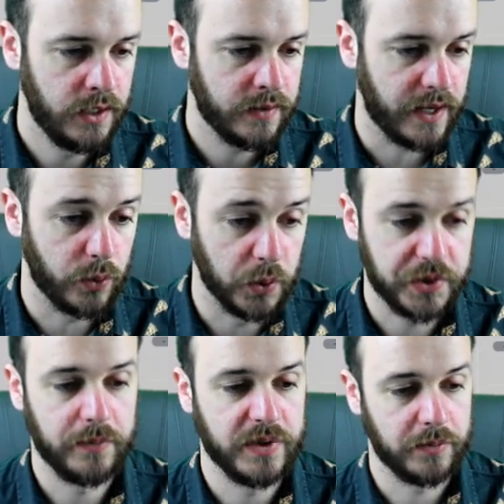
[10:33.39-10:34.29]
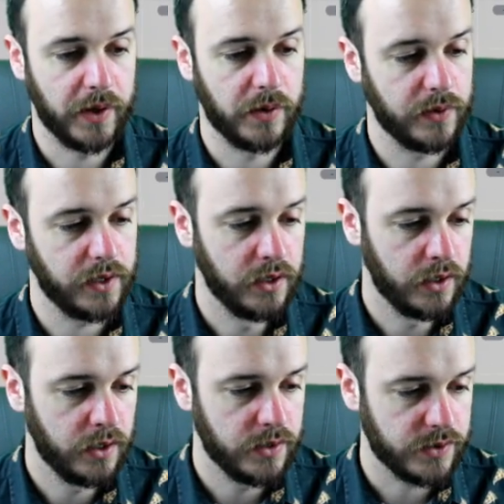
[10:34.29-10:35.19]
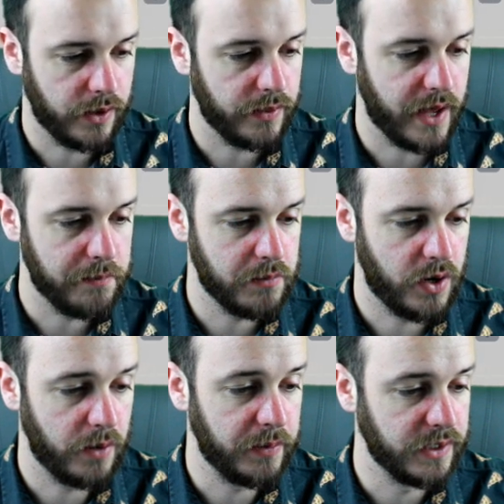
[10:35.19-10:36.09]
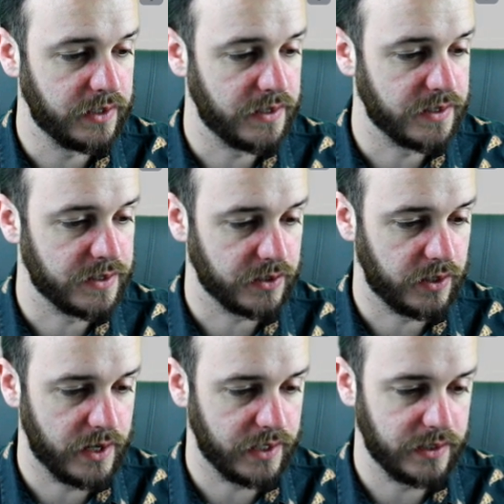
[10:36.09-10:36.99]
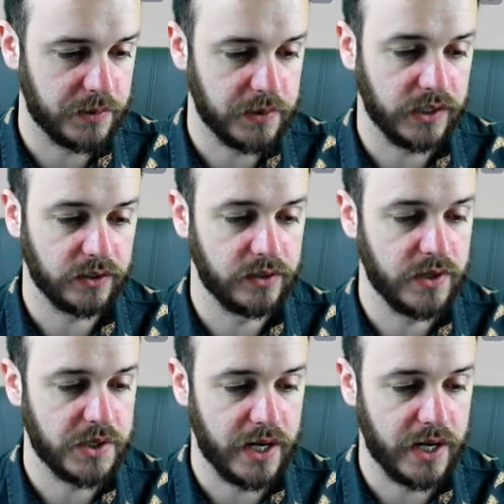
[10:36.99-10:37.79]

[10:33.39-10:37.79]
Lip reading: They also missed a penalty, so they might be a decent side in this particular division.